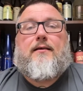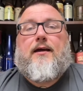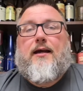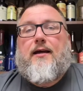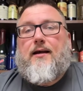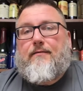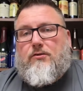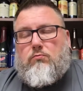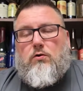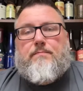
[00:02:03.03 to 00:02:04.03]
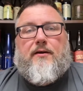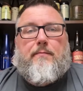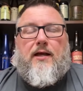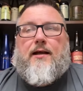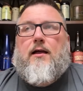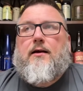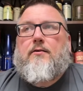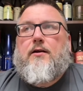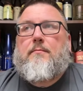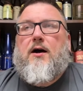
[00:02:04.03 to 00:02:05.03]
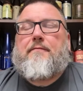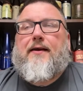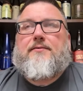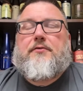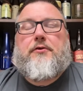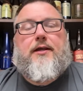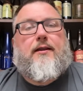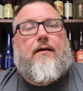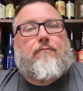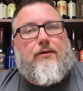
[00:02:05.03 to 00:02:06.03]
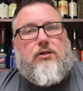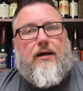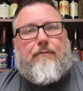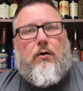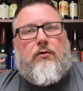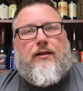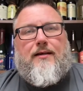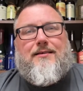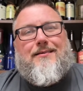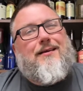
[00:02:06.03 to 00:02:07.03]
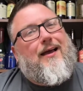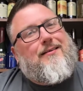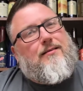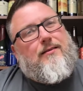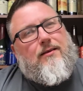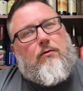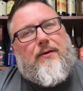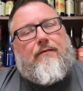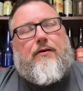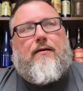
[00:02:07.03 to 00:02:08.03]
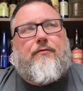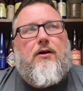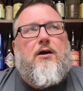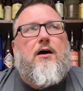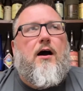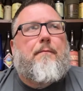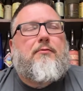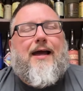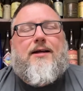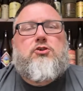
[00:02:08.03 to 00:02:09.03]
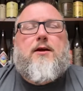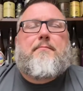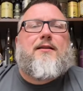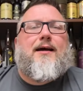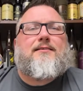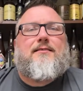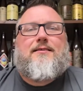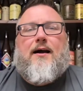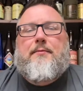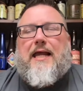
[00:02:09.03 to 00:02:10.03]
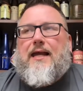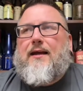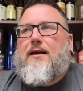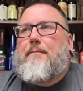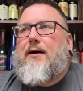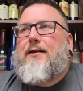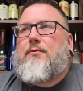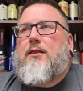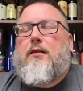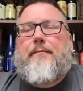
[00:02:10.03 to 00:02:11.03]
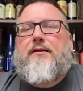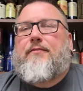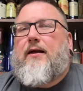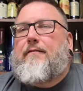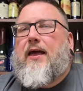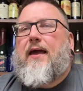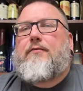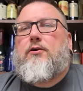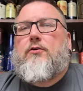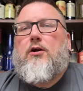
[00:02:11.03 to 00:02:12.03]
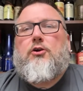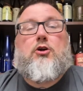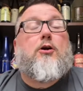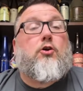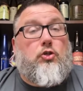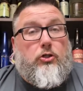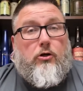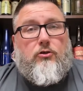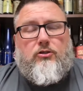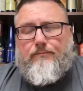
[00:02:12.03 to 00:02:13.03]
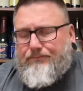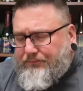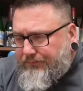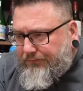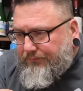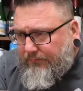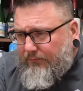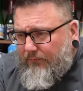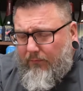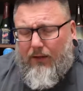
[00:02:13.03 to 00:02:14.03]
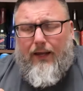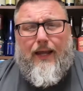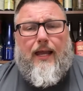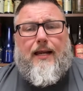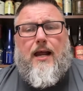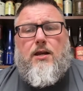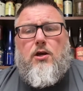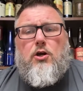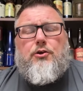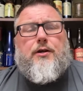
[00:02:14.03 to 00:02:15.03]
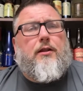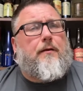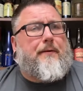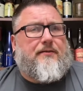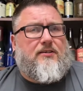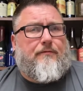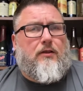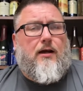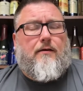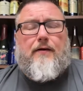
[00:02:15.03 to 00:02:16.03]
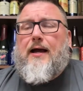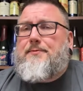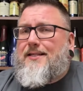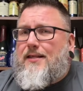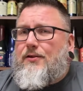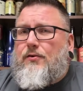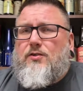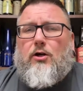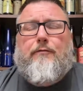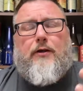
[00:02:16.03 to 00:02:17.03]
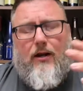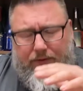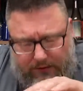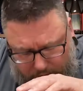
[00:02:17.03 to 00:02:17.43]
a kind of Schwarzbier black lager to come off as. So you're getting that rich kind of maltiness. It has a little bit of kind of a blackstrap molasses combined with a little bit of kind of heavier, darker sugars. And then you get a little bit of soft lager vibes. There's nothing too sulfury, nothing too